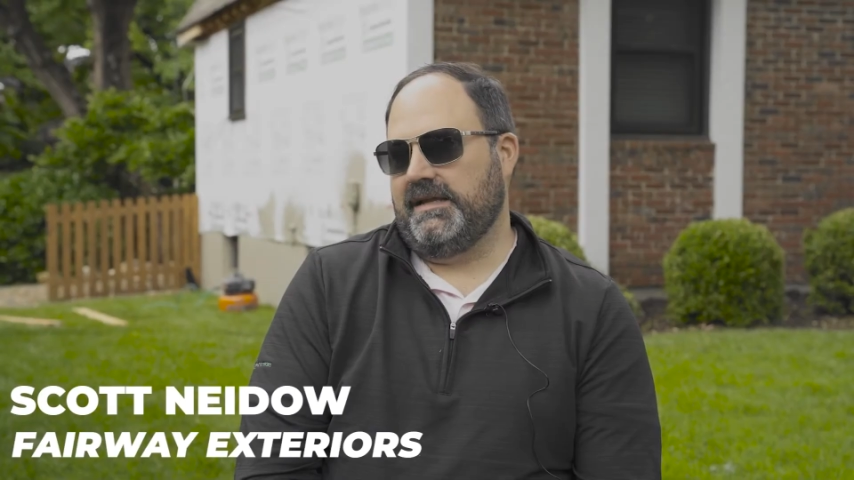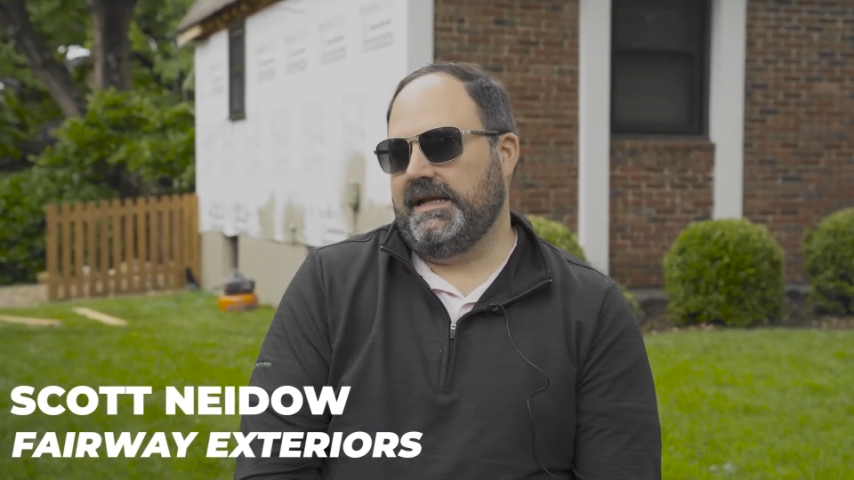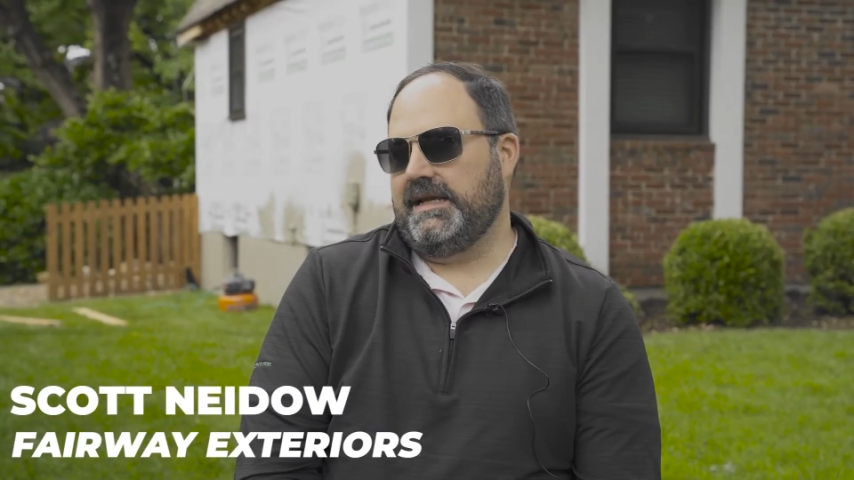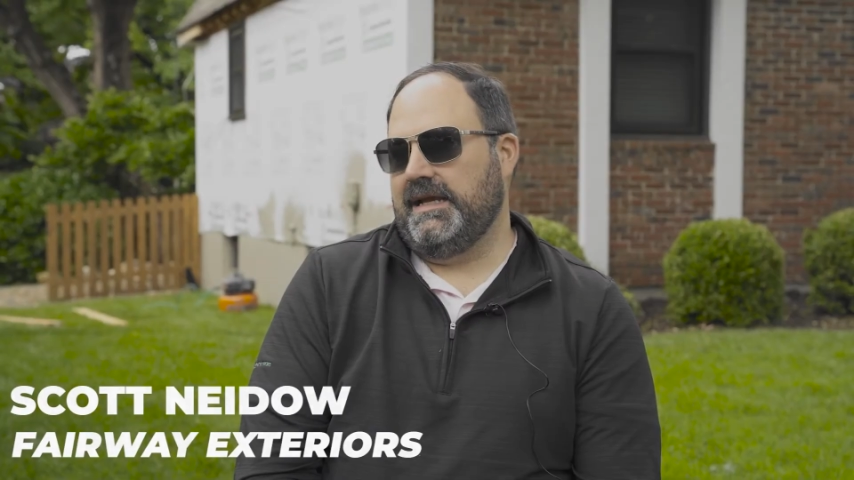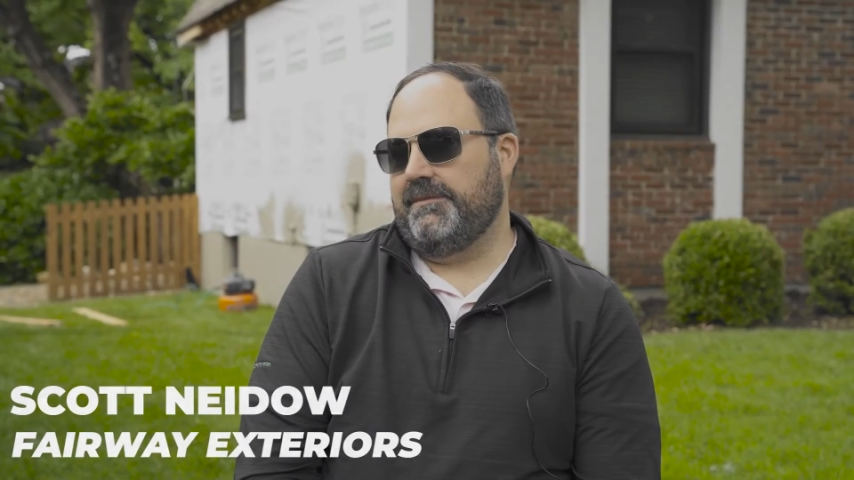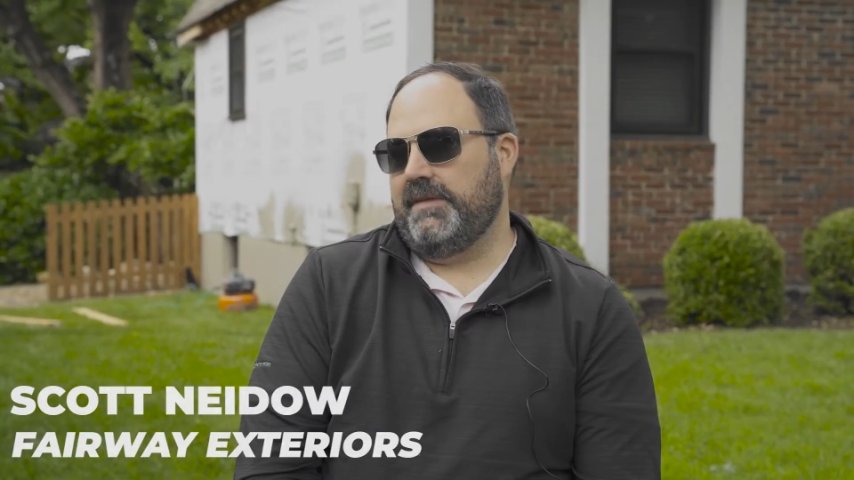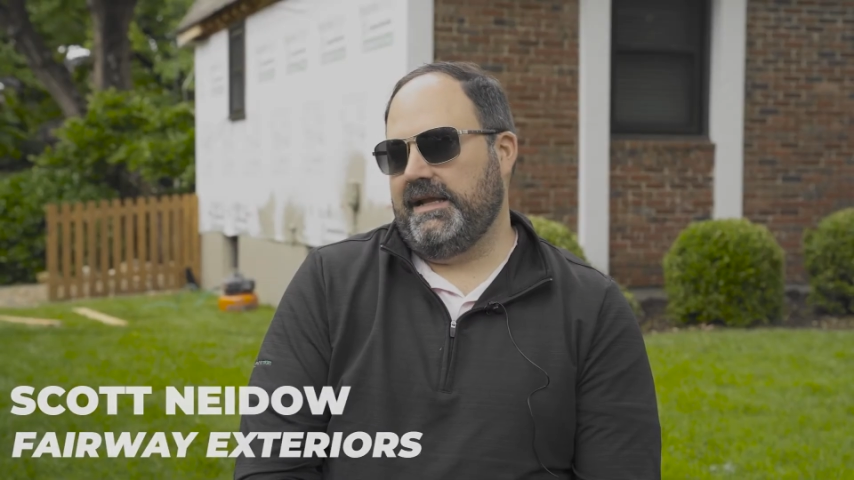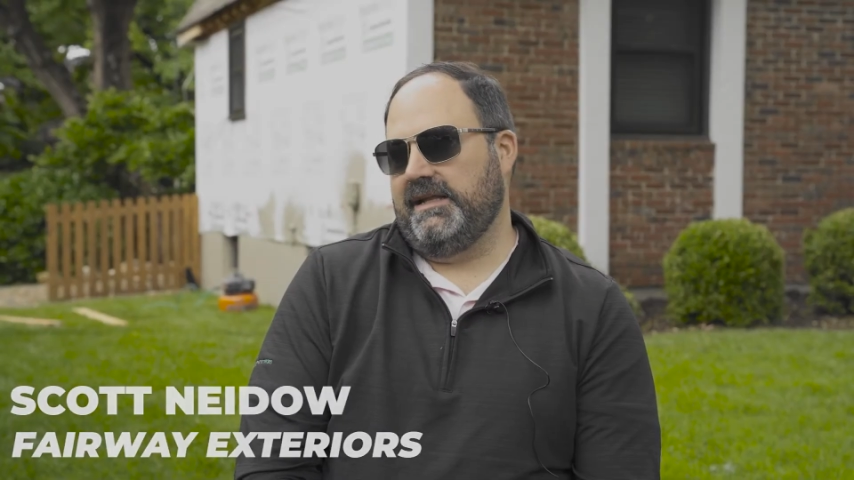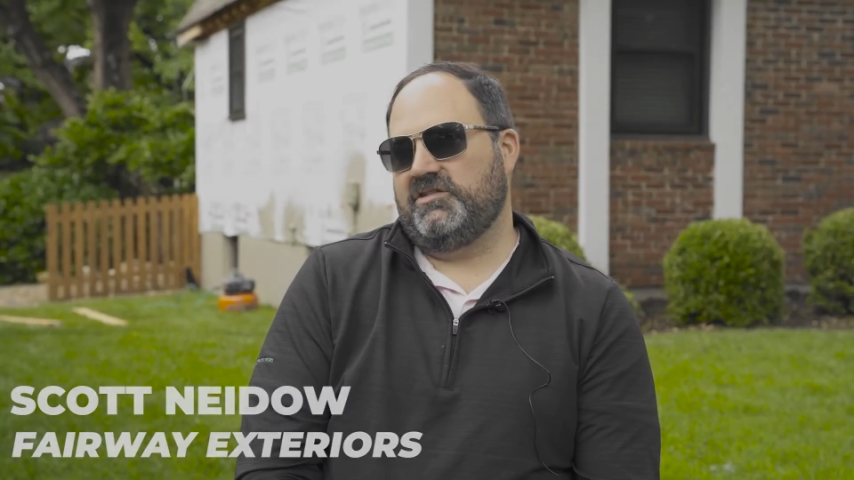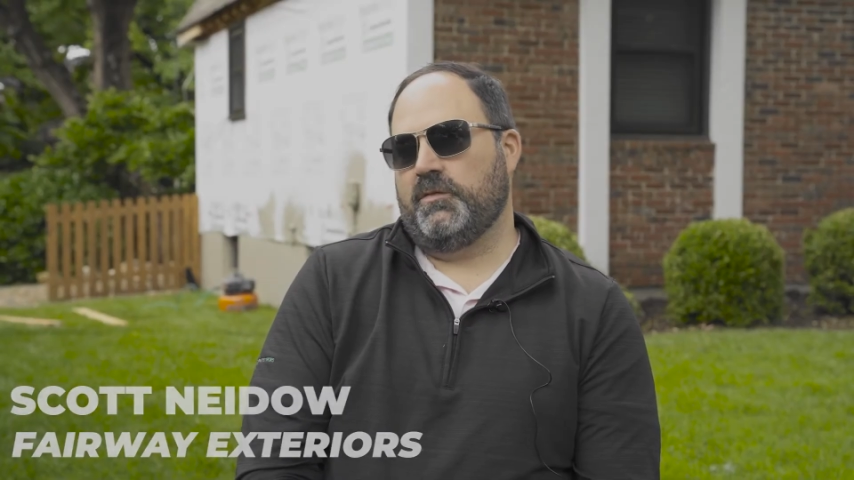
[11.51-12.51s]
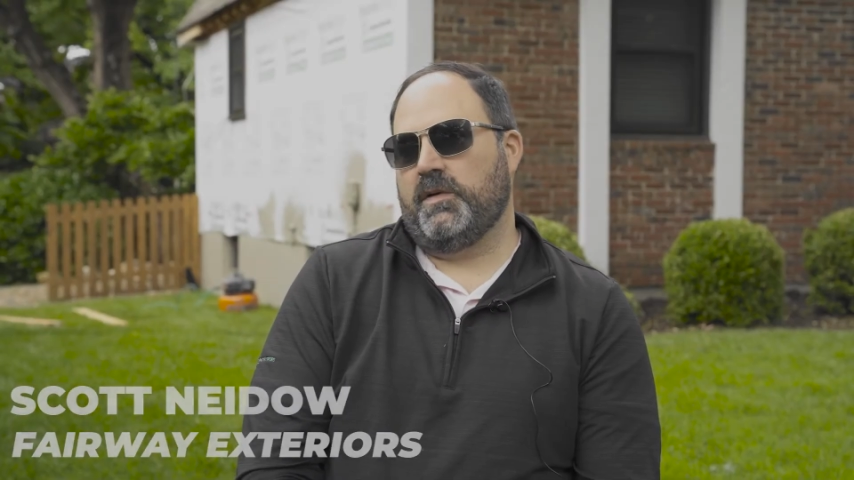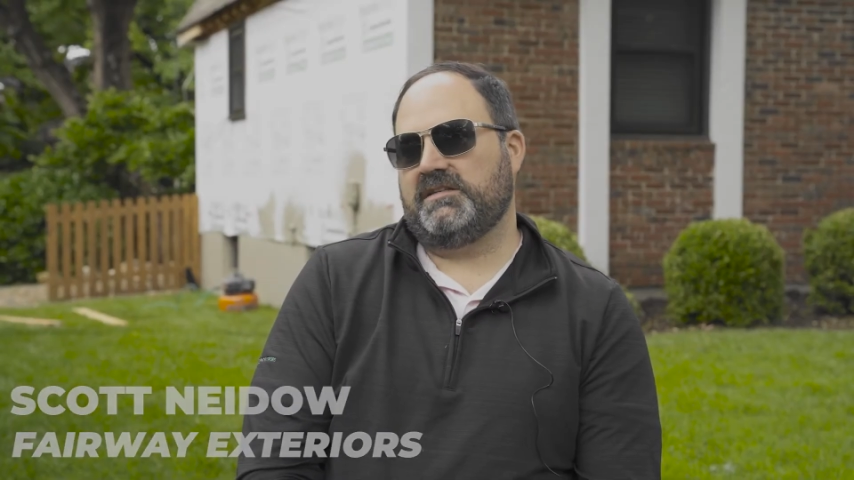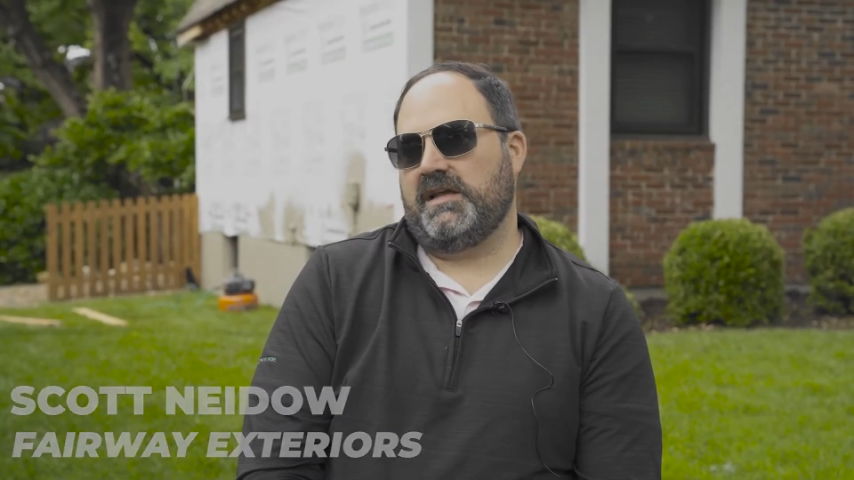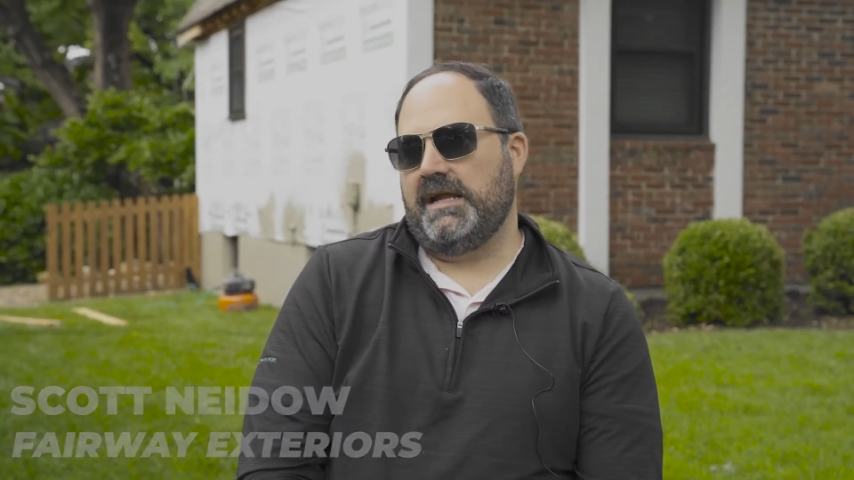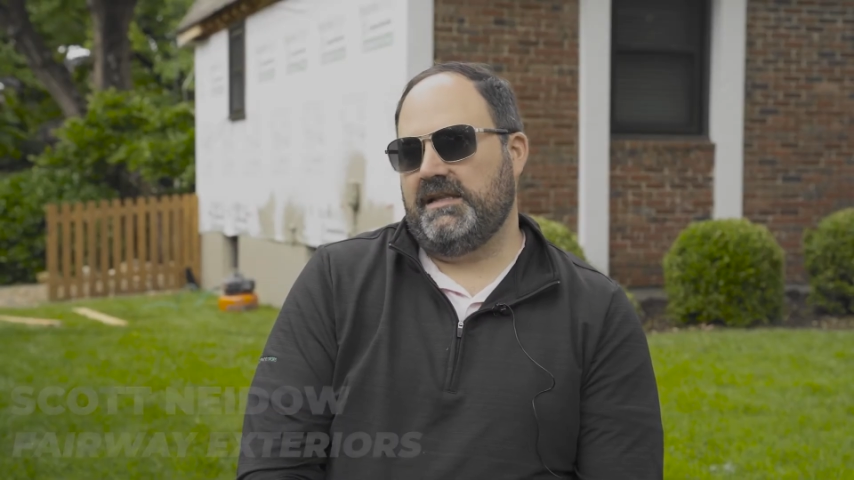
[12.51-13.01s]
like um, I get super
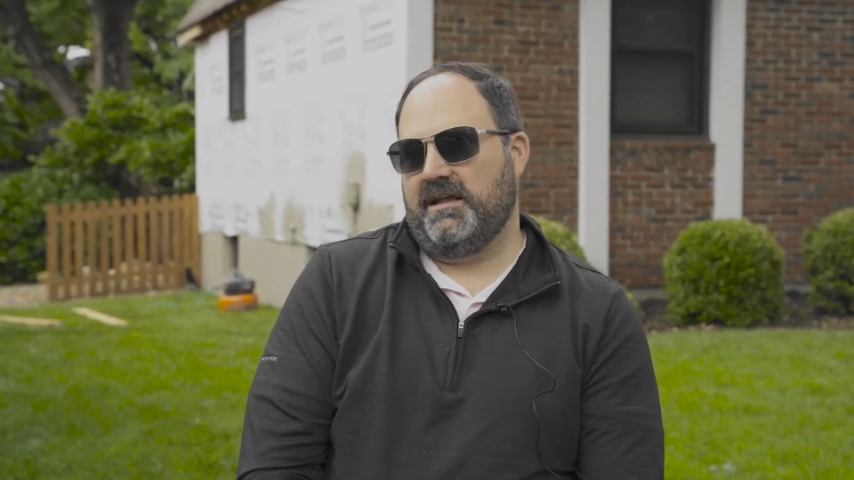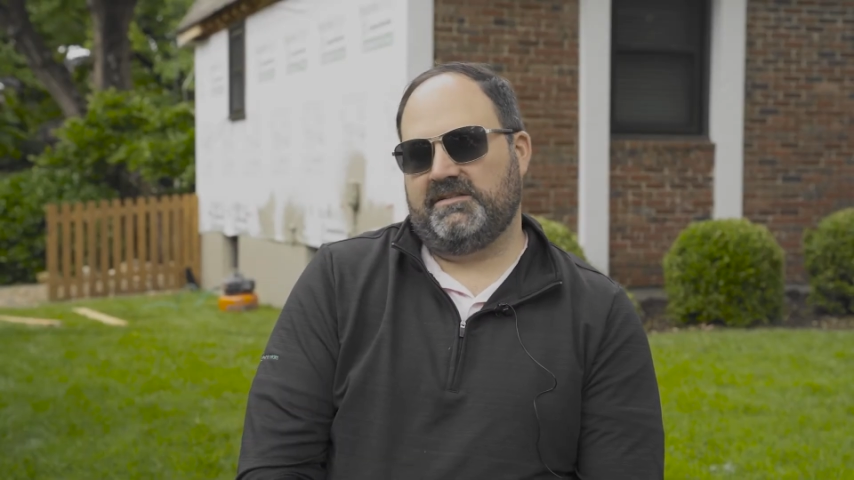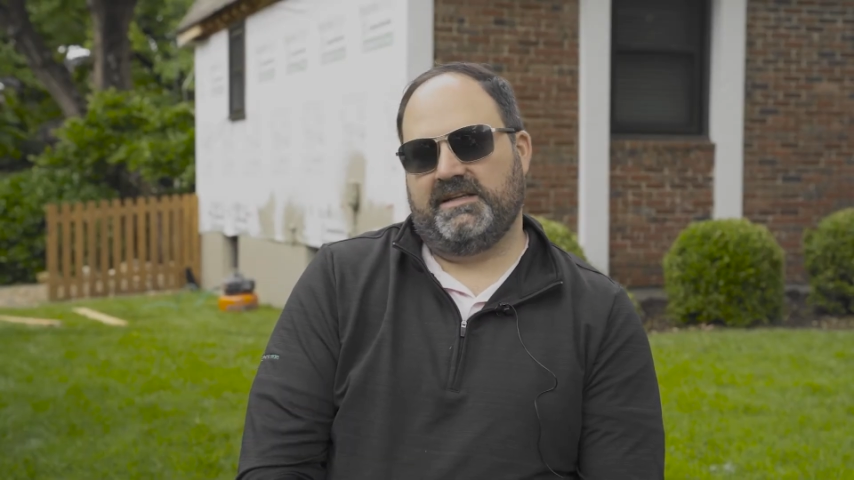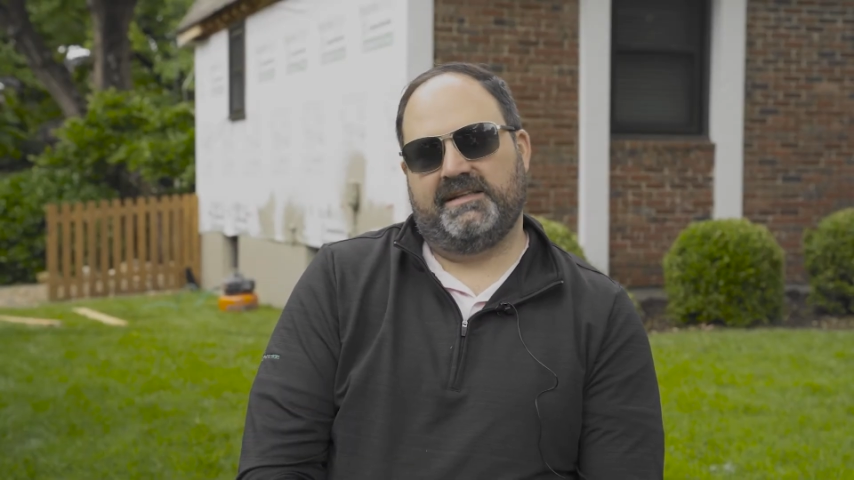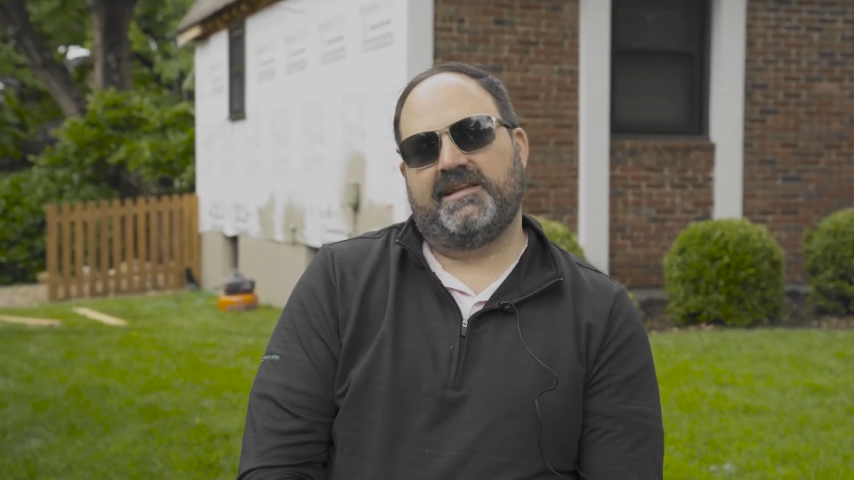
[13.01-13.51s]
excited and I also get